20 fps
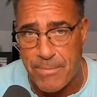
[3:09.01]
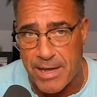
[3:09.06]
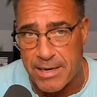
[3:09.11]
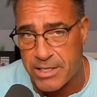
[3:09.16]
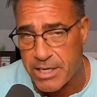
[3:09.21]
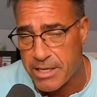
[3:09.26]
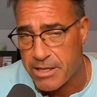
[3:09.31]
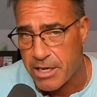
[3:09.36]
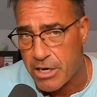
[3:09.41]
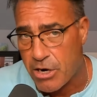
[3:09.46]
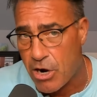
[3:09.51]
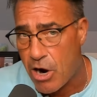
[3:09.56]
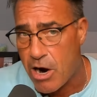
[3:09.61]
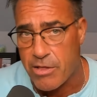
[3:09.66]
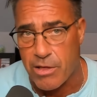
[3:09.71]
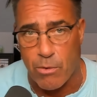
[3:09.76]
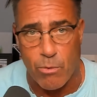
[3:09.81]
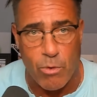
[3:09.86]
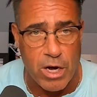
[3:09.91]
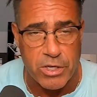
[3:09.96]
that's in the car
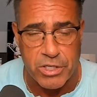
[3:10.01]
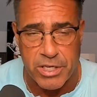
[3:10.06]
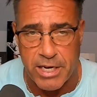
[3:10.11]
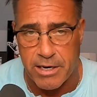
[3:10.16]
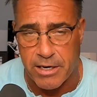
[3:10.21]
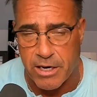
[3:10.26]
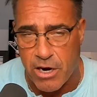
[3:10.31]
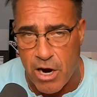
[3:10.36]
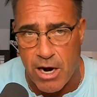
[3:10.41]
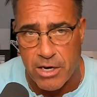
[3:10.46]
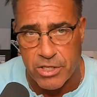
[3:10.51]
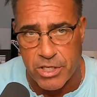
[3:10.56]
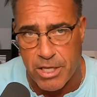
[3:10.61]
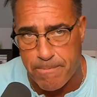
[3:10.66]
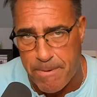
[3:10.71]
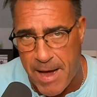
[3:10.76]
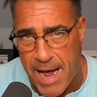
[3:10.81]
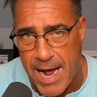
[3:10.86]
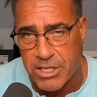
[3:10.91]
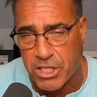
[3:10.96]
that wasn't in cars in the
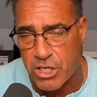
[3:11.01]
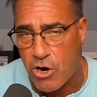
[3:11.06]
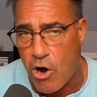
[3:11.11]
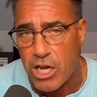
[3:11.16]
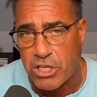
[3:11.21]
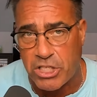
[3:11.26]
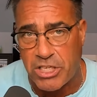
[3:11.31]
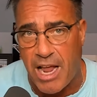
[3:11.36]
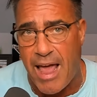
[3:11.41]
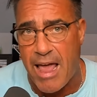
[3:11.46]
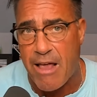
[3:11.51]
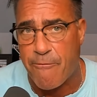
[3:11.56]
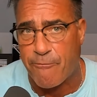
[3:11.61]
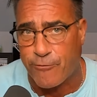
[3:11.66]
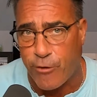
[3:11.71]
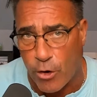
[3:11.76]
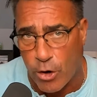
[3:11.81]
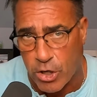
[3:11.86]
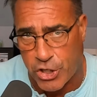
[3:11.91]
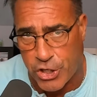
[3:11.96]
past, cost a
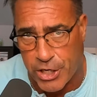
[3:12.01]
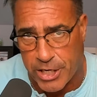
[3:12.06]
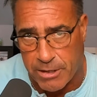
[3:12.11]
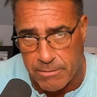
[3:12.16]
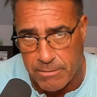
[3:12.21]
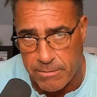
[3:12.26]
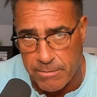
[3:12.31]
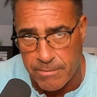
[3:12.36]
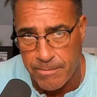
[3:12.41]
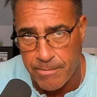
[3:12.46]
fortune.